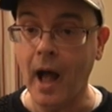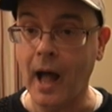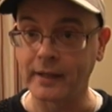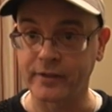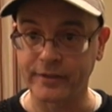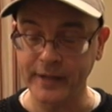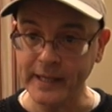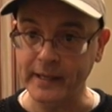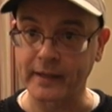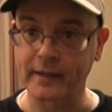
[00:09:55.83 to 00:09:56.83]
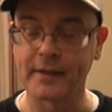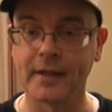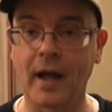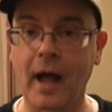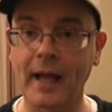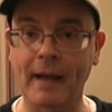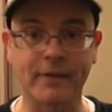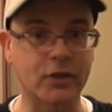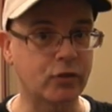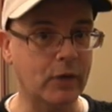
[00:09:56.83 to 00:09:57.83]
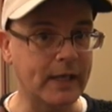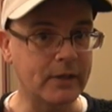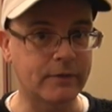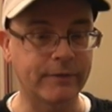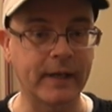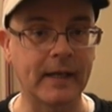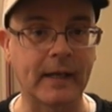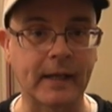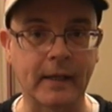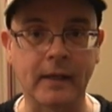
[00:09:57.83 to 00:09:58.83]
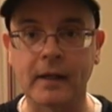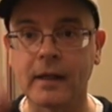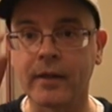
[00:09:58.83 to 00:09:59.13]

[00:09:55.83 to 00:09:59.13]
I think I have a strange feeling